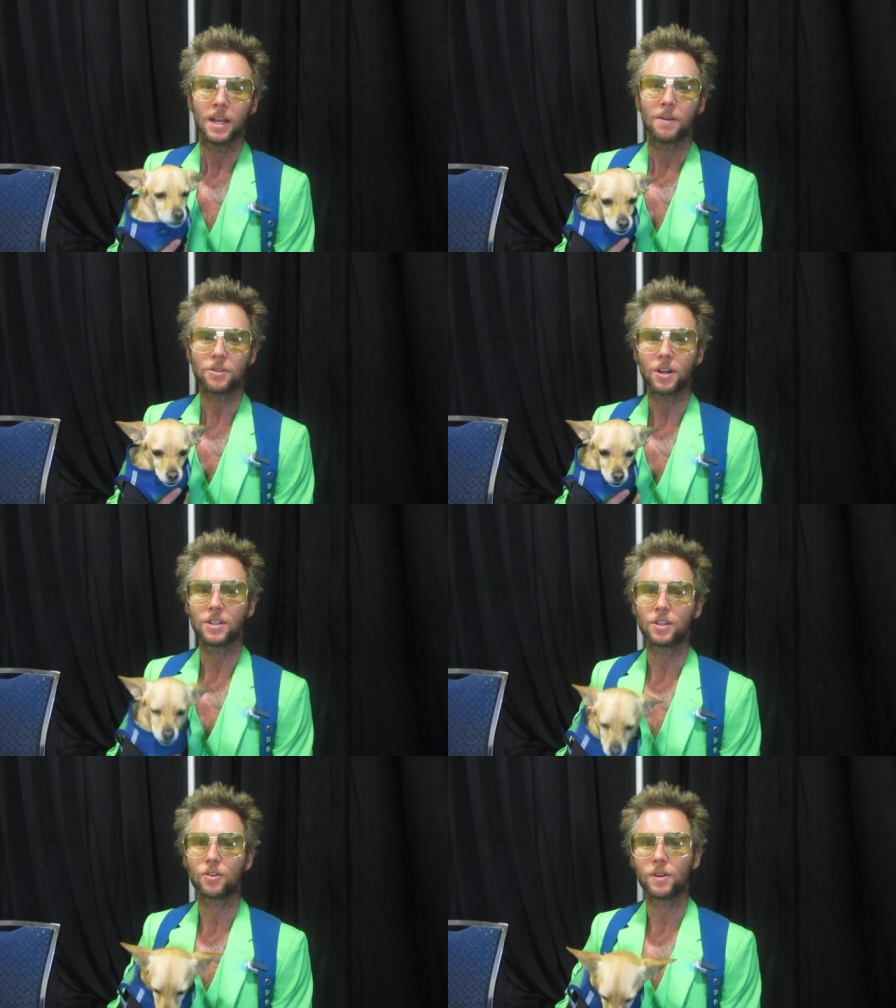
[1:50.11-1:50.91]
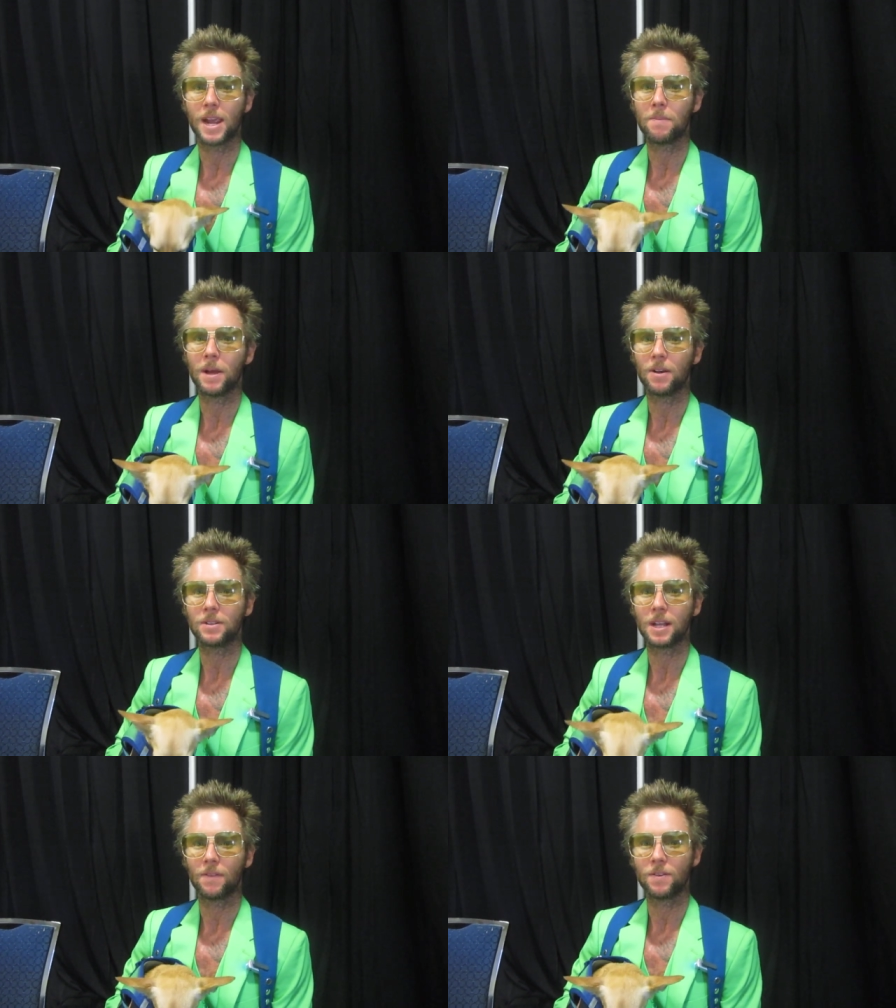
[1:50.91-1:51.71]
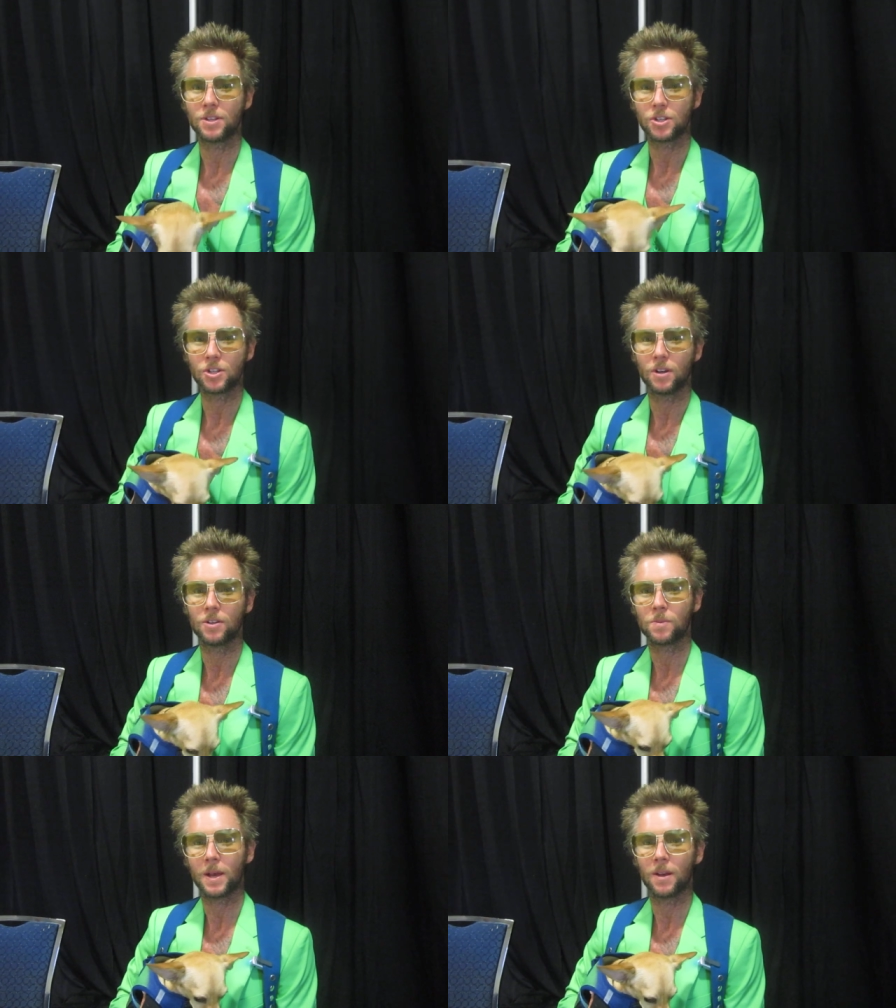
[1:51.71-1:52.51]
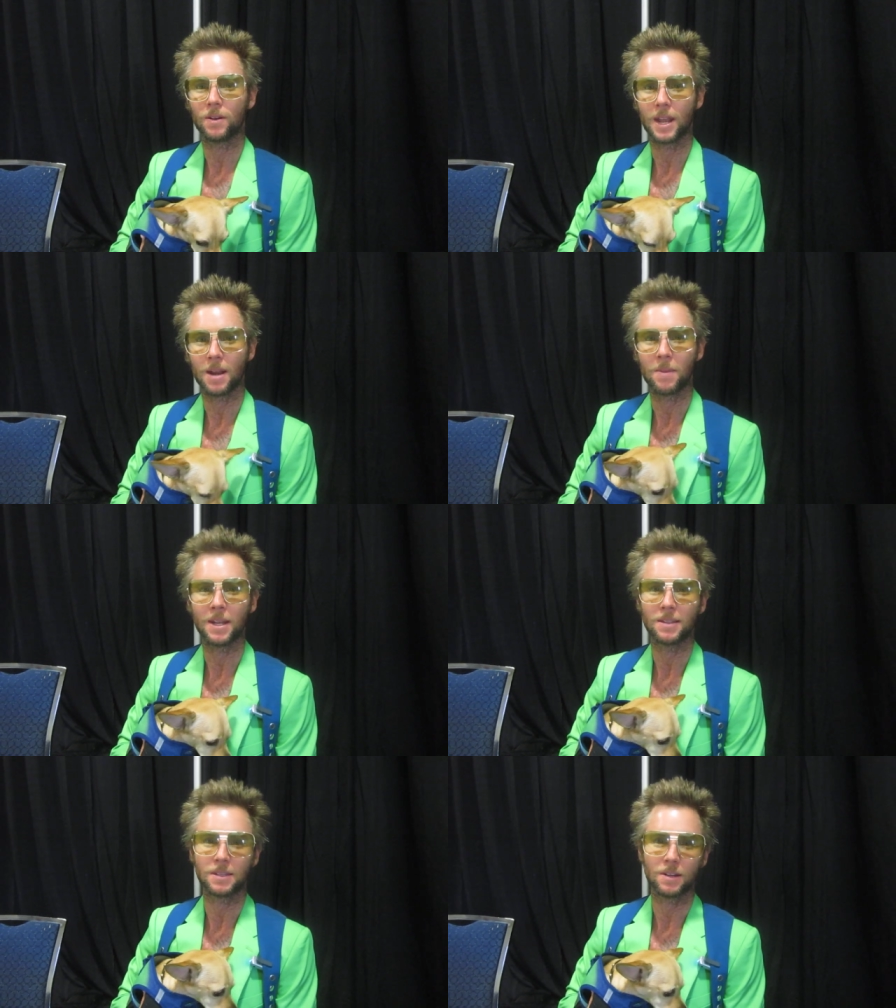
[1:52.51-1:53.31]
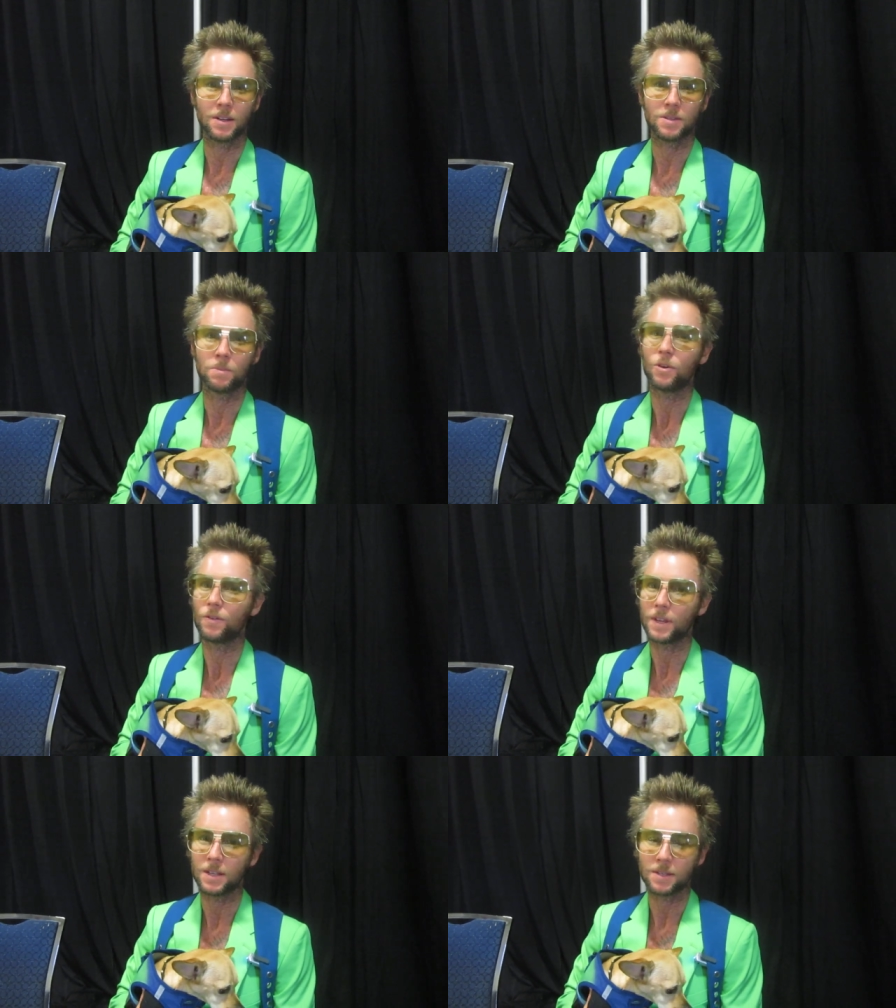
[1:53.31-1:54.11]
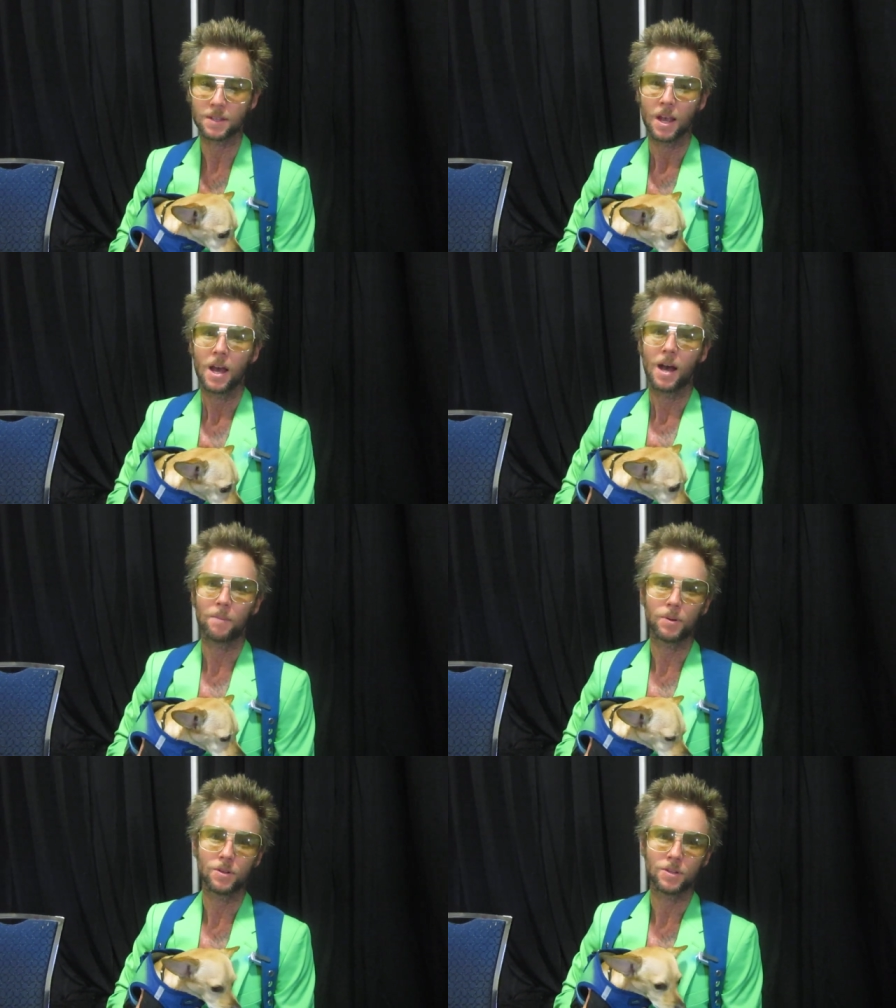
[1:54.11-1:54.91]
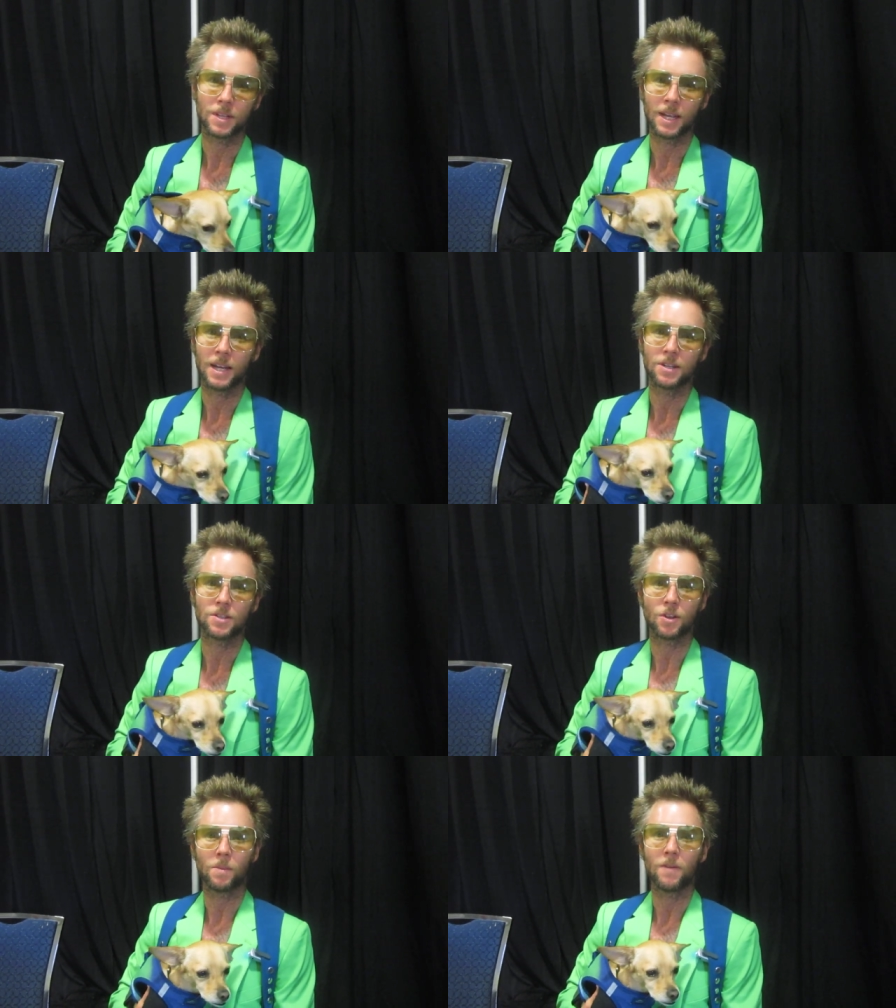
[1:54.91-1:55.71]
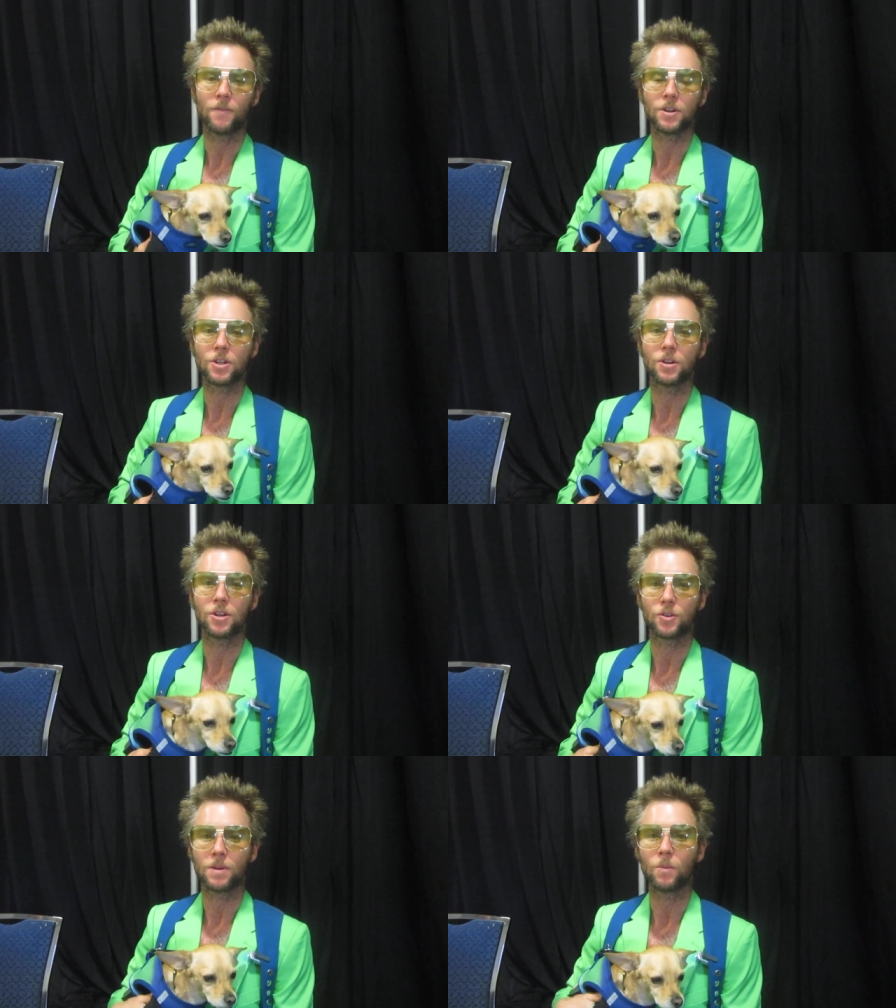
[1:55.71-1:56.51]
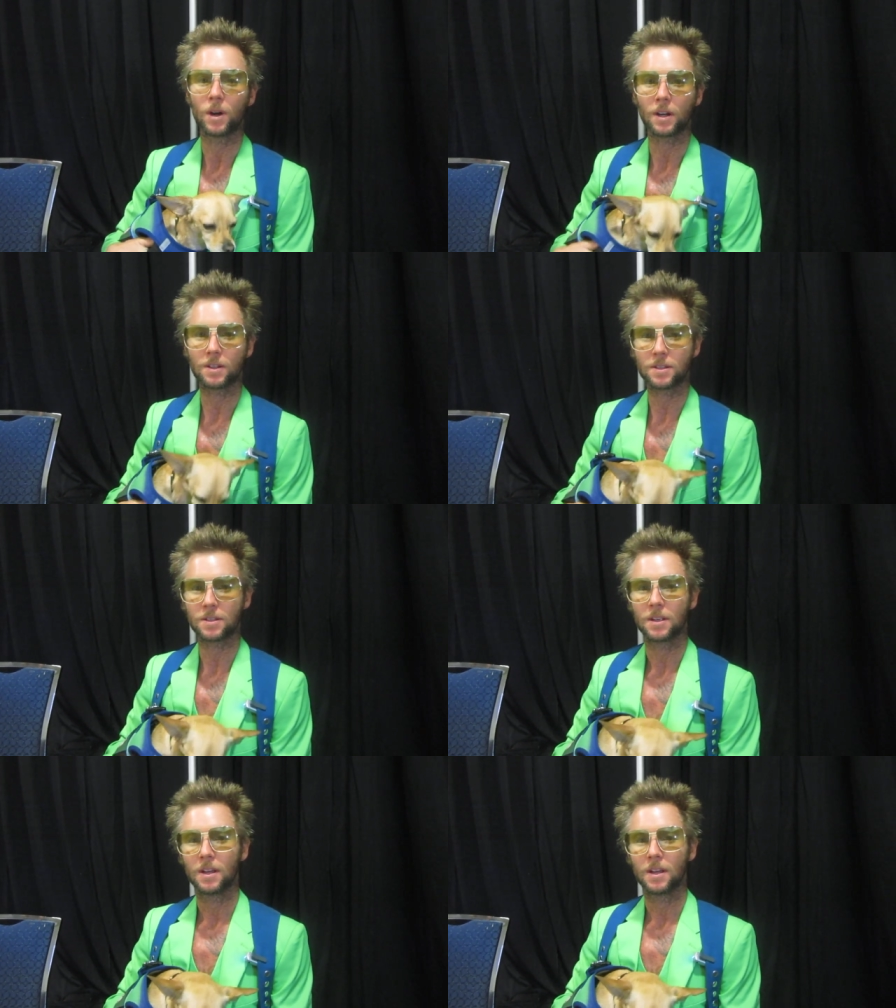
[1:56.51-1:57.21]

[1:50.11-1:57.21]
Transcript: I'm starting to create my own television shows, my own animated series, movies I'm producing. I just sold my first show to DreamWorks.